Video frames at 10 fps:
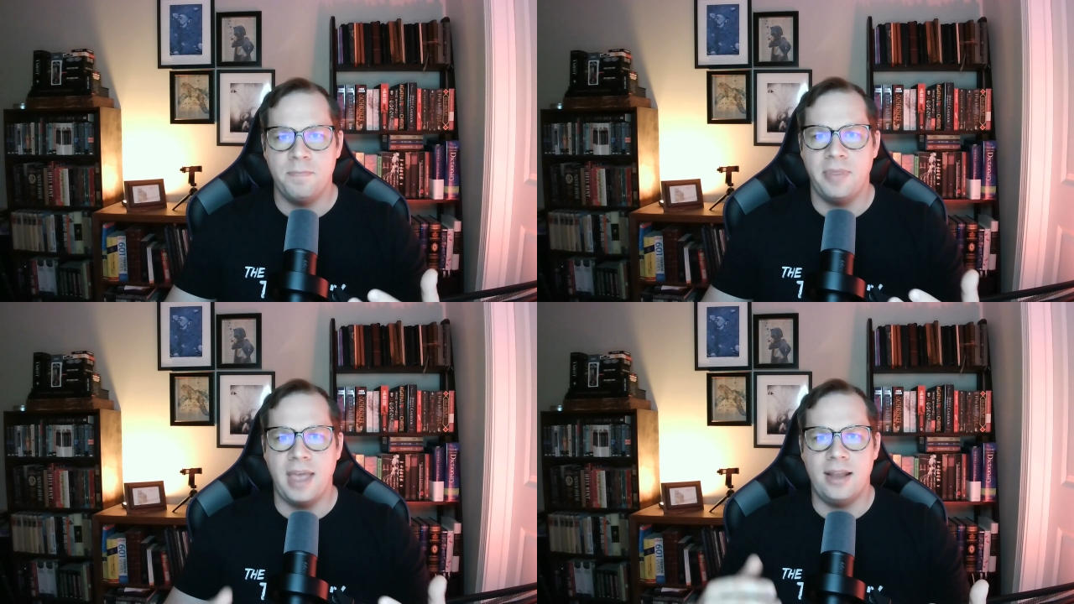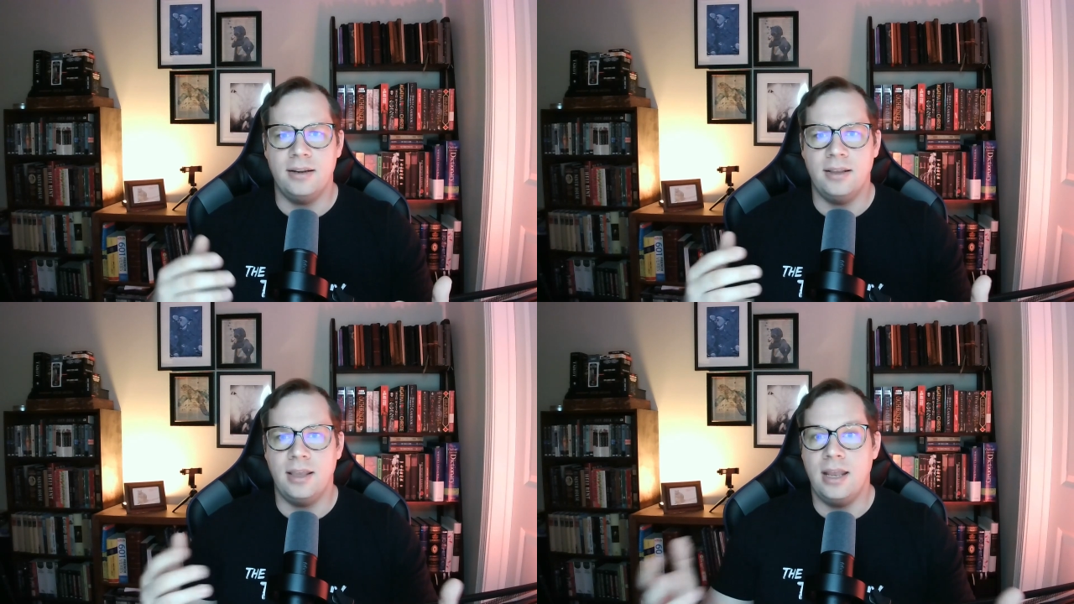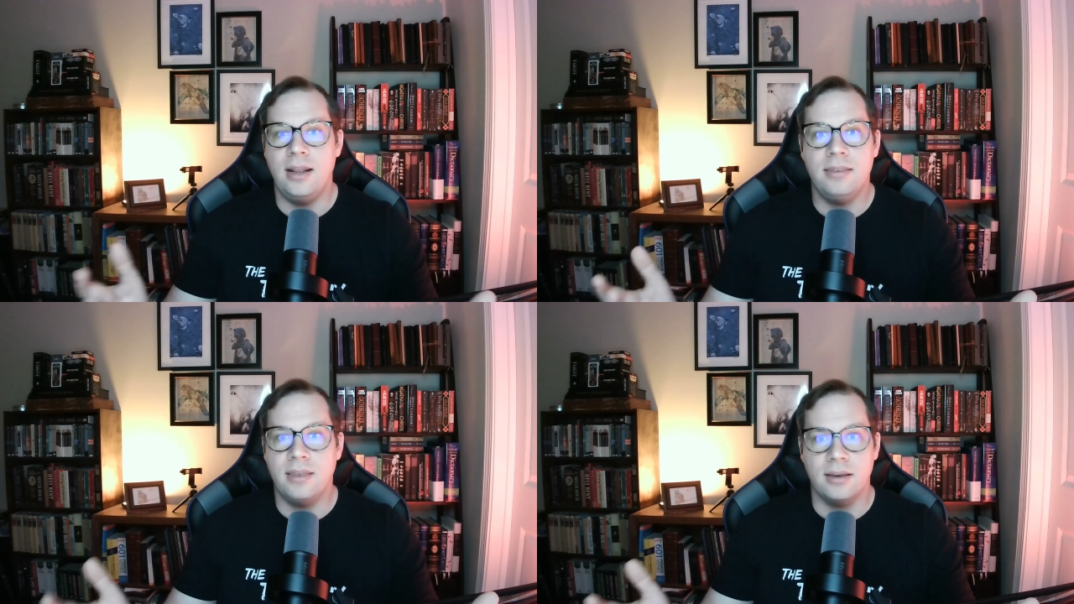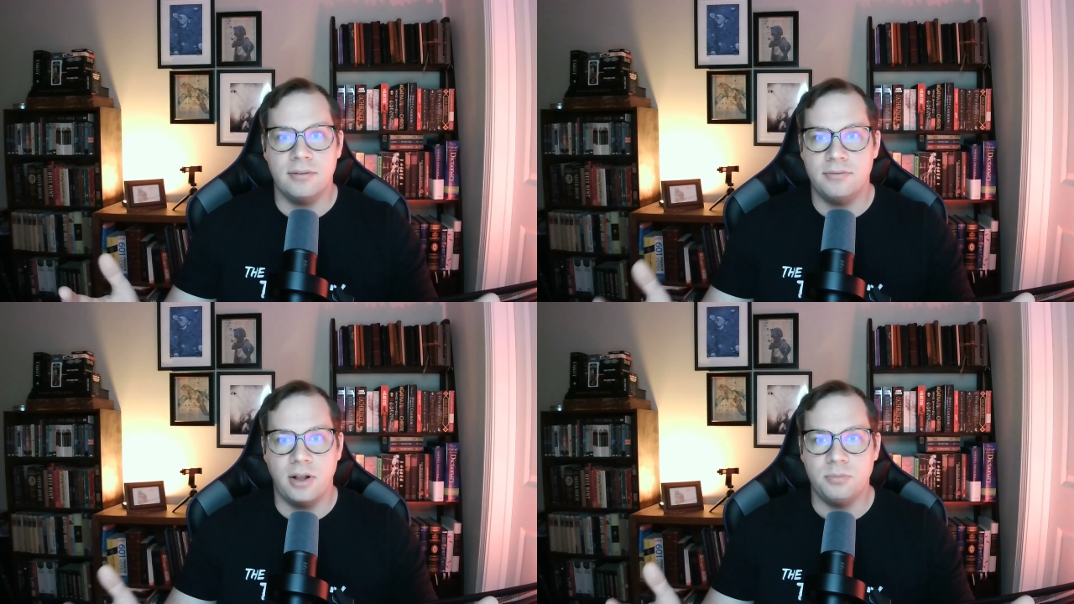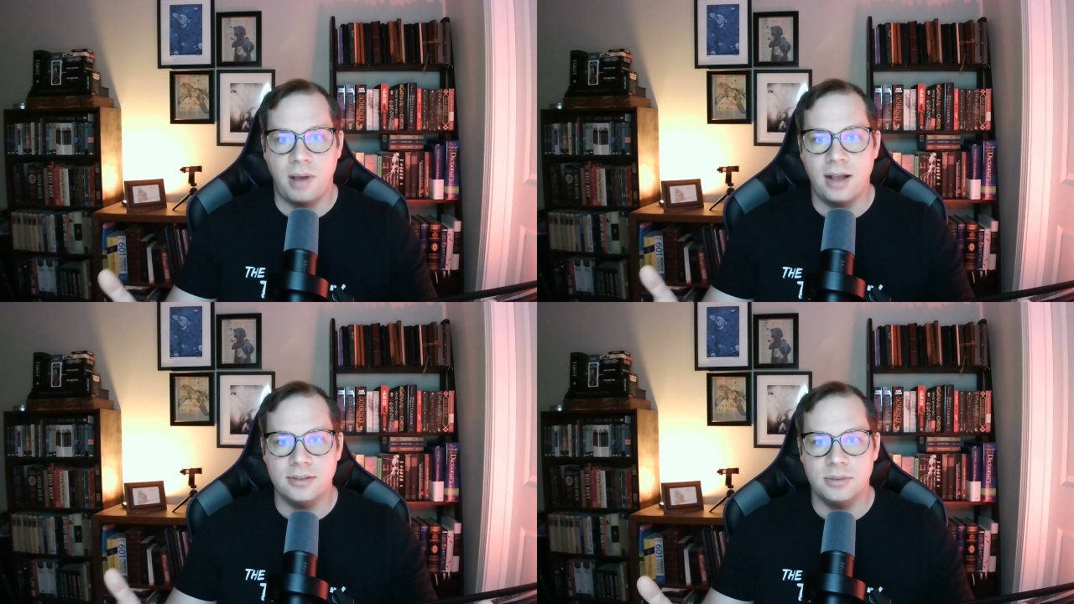that anything felt
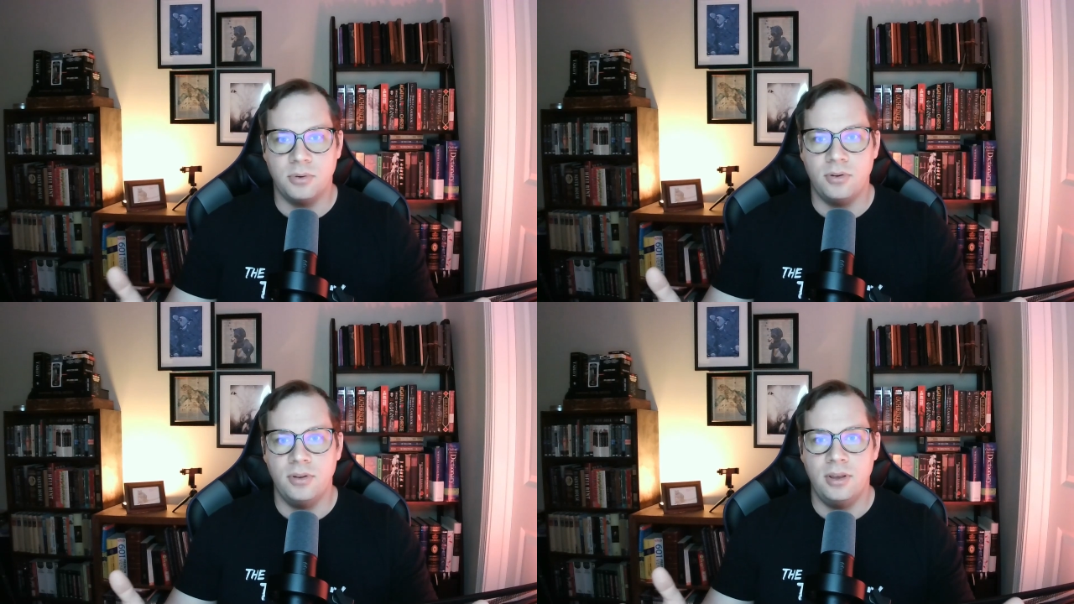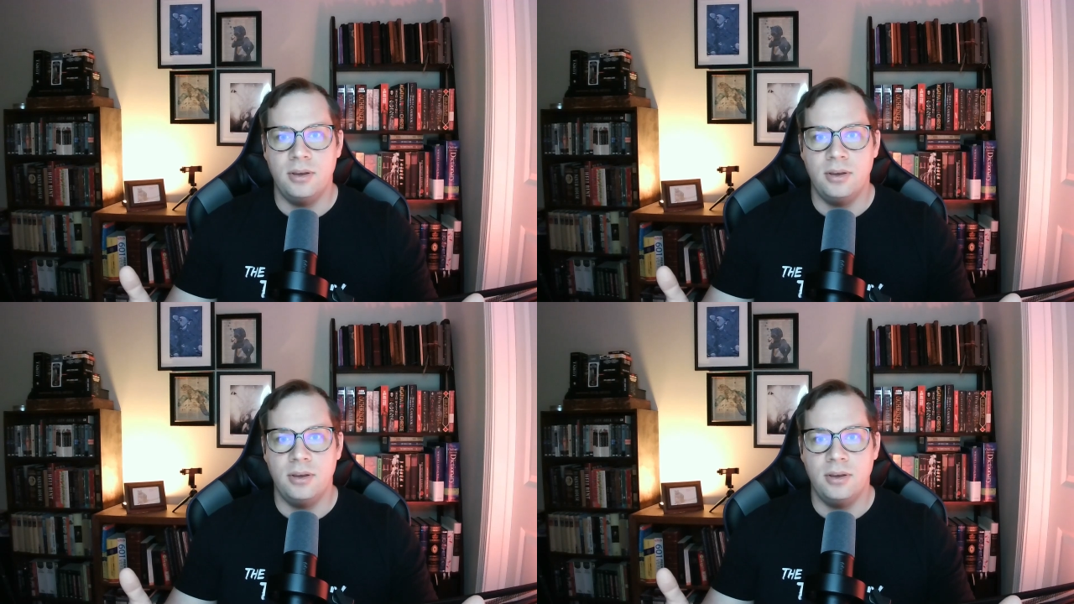possible,